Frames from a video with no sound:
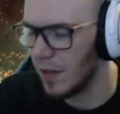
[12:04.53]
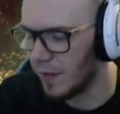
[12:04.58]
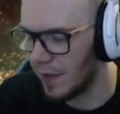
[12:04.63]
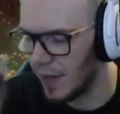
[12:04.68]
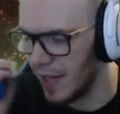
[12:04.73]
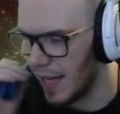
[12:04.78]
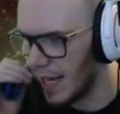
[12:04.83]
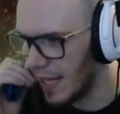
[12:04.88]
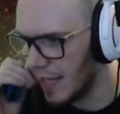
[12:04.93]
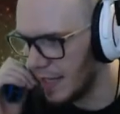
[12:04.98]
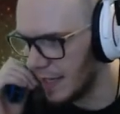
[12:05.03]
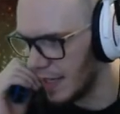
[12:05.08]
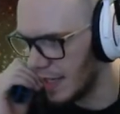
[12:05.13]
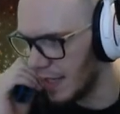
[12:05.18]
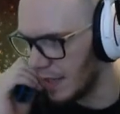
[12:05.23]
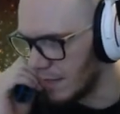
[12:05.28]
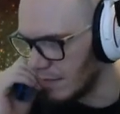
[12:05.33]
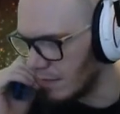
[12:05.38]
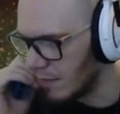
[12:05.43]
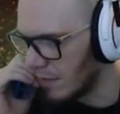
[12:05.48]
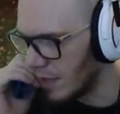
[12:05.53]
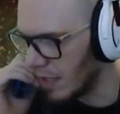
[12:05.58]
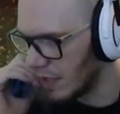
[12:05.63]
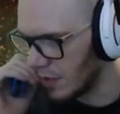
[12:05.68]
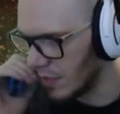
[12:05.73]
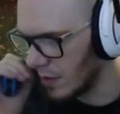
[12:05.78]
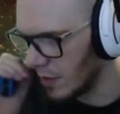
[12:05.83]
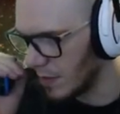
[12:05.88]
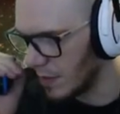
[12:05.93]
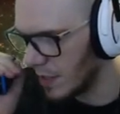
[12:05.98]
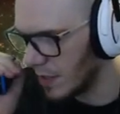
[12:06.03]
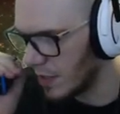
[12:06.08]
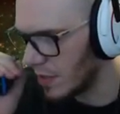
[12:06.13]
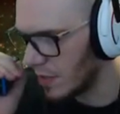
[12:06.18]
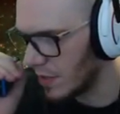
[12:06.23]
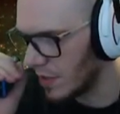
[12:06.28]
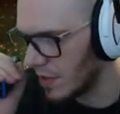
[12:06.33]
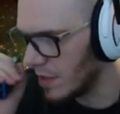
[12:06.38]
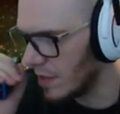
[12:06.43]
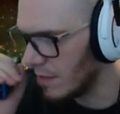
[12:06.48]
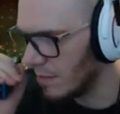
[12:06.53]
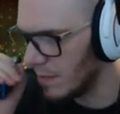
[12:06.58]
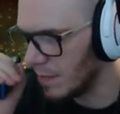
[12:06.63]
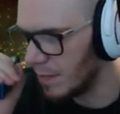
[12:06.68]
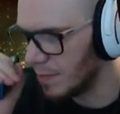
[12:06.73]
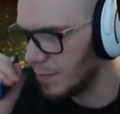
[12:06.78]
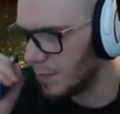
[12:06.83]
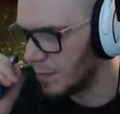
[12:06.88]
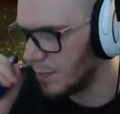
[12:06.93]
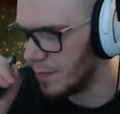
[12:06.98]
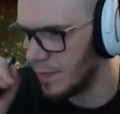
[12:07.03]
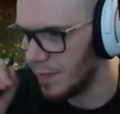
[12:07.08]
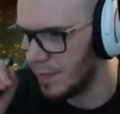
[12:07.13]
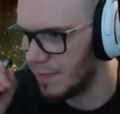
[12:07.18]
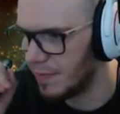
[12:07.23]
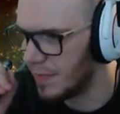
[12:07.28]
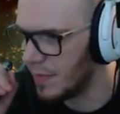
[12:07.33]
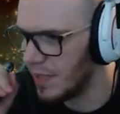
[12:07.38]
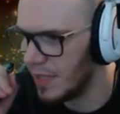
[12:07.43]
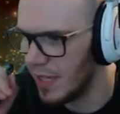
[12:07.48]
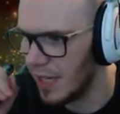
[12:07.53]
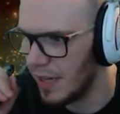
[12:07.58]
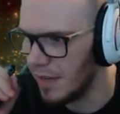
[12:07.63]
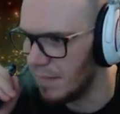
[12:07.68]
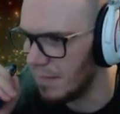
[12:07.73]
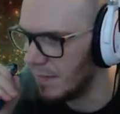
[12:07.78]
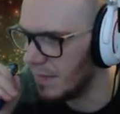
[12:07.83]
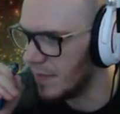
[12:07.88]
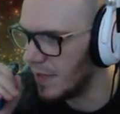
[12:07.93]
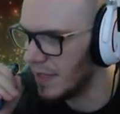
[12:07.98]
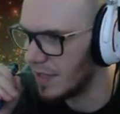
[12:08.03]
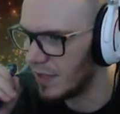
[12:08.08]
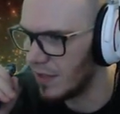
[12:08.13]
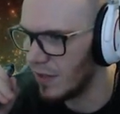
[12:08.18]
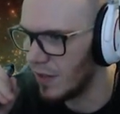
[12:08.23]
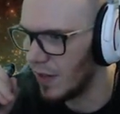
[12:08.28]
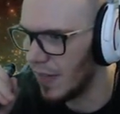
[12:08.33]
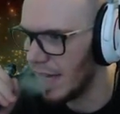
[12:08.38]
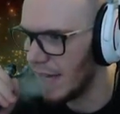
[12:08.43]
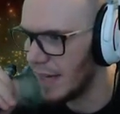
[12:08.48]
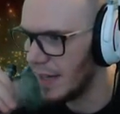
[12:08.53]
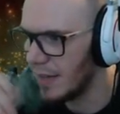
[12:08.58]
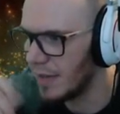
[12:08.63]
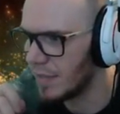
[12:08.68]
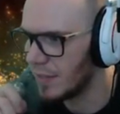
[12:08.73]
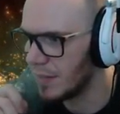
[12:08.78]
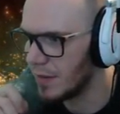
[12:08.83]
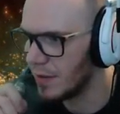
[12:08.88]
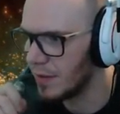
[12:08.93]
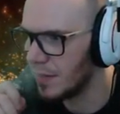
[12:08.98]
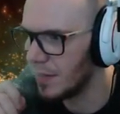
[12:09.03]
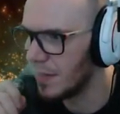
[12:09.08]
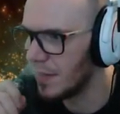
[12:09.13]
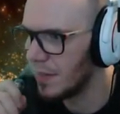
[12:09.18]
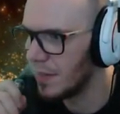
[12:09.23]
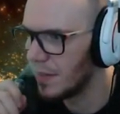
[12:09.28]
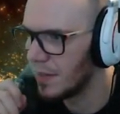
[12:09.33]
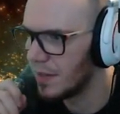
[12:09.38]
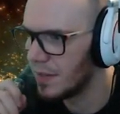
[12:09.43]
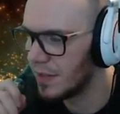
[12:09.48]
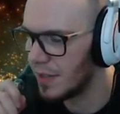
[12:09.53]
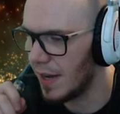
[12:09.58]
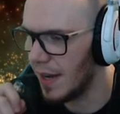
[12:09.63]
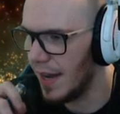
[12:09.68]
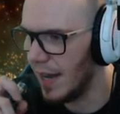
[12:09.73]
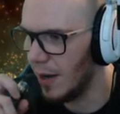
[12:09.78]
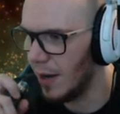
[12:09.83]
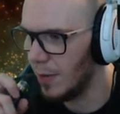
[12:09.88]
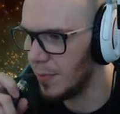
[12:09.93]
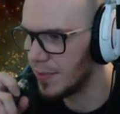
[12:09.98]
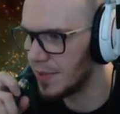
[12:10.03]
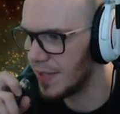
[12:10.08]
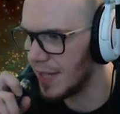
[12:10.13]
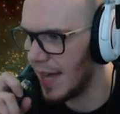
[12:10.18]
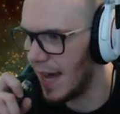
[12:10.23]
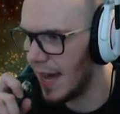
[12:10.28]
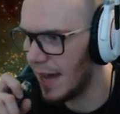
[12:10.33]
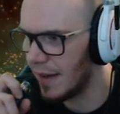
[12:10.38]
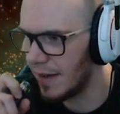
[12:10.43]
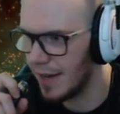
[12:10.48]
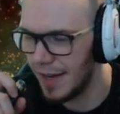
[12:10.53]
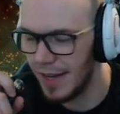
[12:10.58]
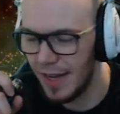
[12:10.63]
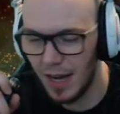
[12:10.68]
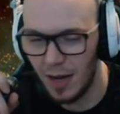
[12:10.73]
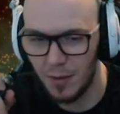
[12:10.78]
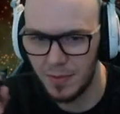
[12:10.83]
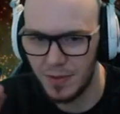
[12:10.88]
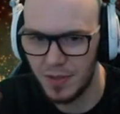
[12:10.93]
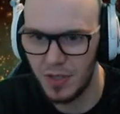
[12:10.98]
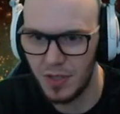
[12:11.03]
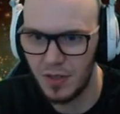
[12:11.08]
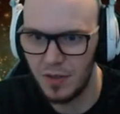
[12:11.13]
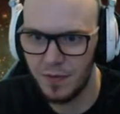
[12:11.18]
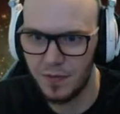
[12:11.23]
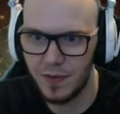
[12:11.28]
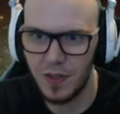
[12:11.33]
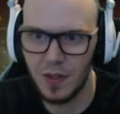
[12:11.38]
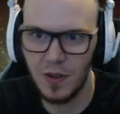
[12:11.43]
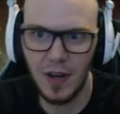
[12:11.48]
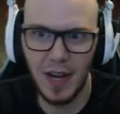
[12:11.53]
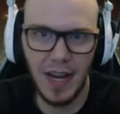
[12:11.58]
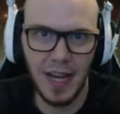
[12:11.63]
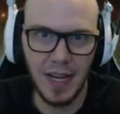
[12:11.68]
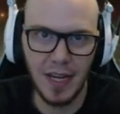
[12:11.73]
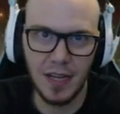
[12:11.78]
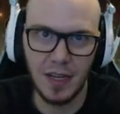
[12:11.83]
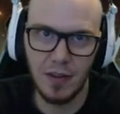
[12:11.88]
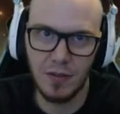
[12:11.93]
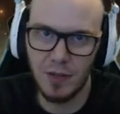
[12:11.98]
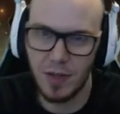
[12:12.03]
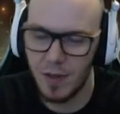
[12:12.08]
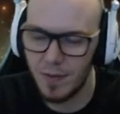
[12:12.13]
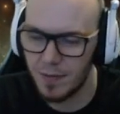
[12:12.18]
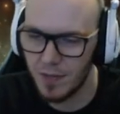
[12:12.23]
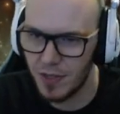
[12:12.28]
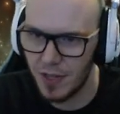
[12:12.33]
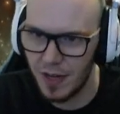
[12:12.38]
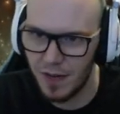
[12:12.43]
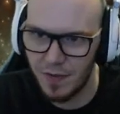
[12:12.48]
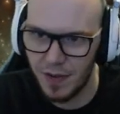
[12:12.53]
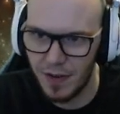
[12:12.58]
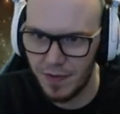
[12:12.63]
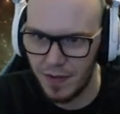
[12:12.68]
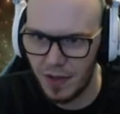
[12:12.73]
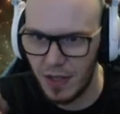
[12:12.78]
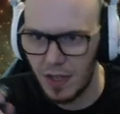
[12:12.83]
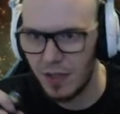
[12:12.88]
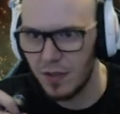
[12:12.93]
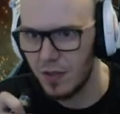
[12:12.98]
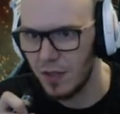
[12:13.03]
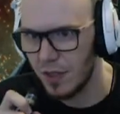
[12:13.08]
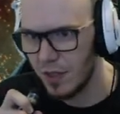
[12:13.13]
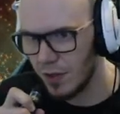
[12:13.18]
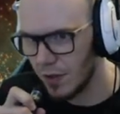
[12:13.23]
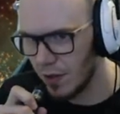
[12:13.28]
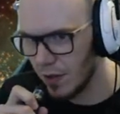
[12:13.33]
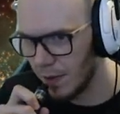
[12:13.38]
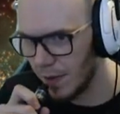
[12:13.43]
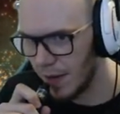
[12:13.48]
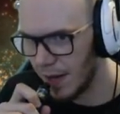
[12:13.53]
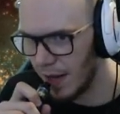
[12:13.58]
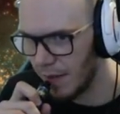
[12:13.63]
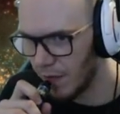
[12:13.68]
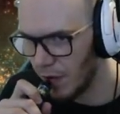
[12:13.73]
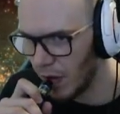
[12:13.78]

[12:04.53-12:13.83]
an LED at all. It's just, you know, it's not heat at all. So it helps that. And it helps you for your heat in your room. So if you have to close the door or whatever.